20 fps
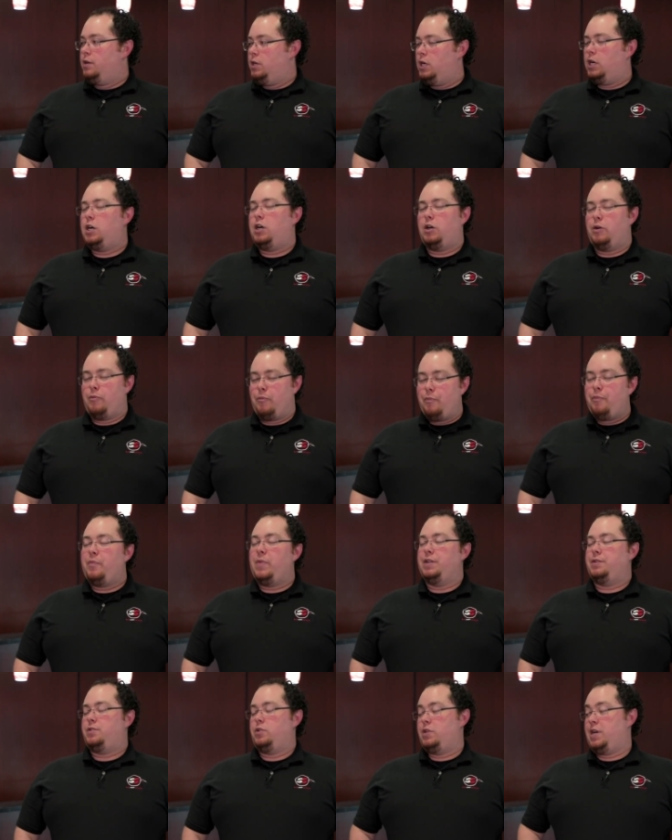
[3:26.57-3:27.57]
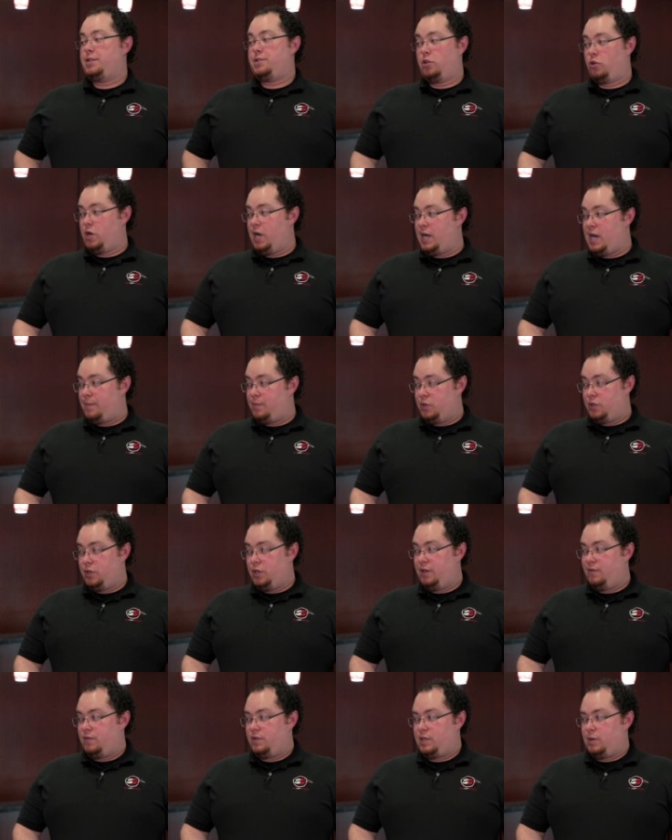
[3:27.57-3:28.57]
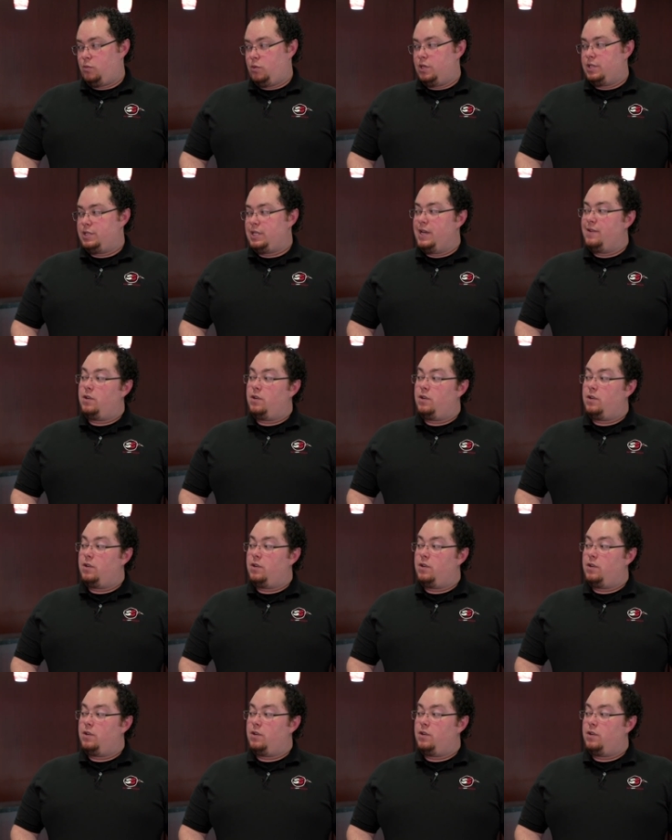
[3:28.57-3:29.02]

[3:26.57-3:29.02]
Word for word: Um, and so that's a great opportunity for someone to save